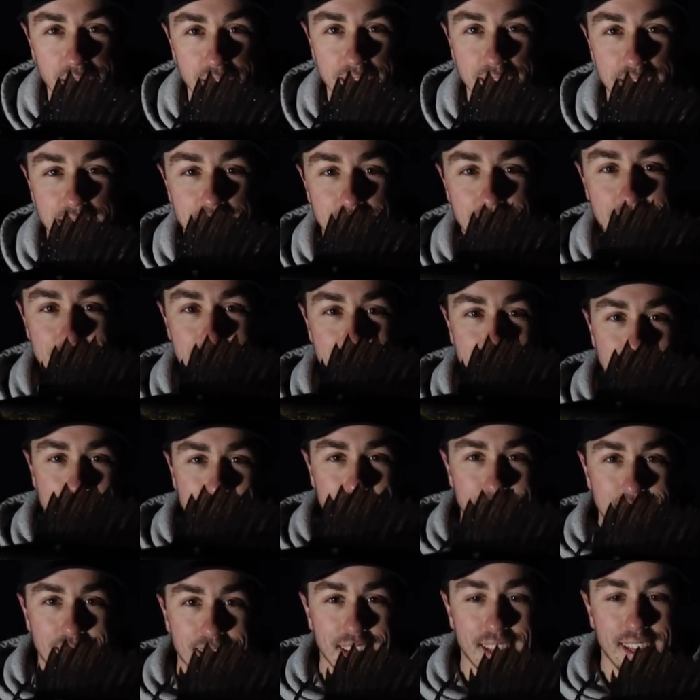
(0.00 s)
night,
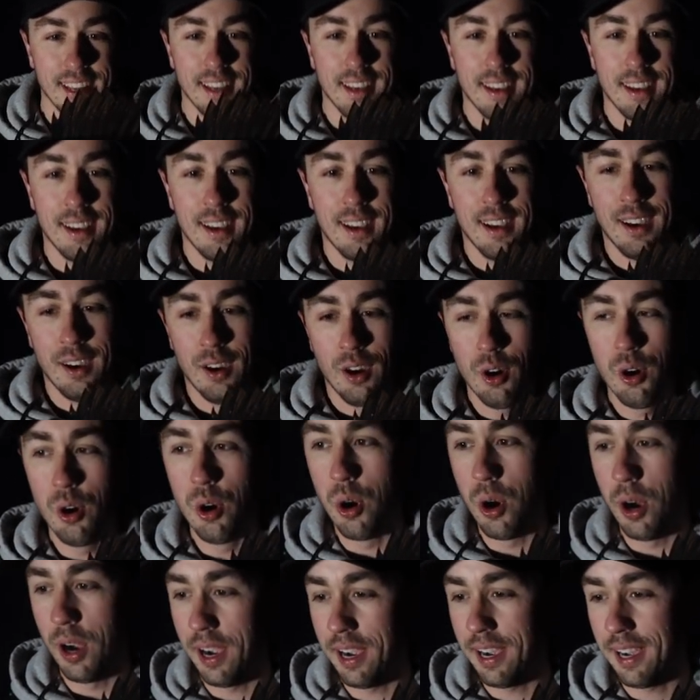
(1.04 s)
got all set
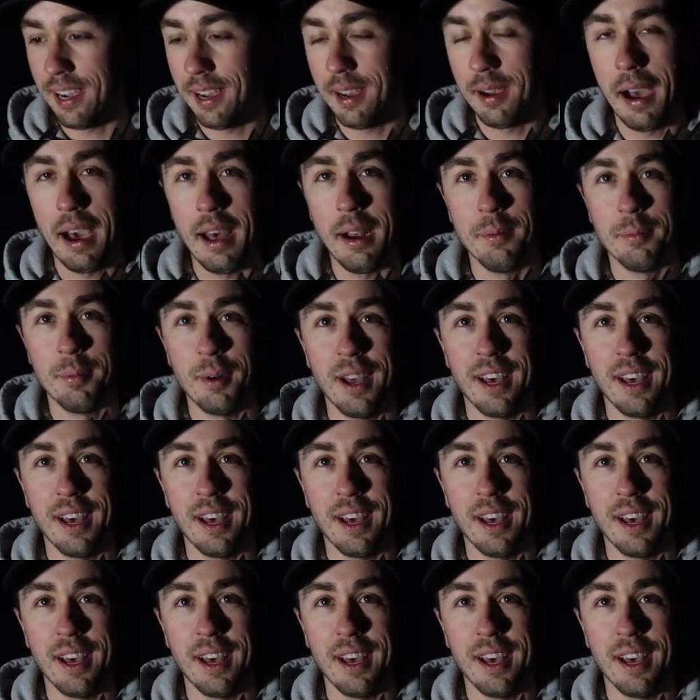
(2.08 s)
up, popped all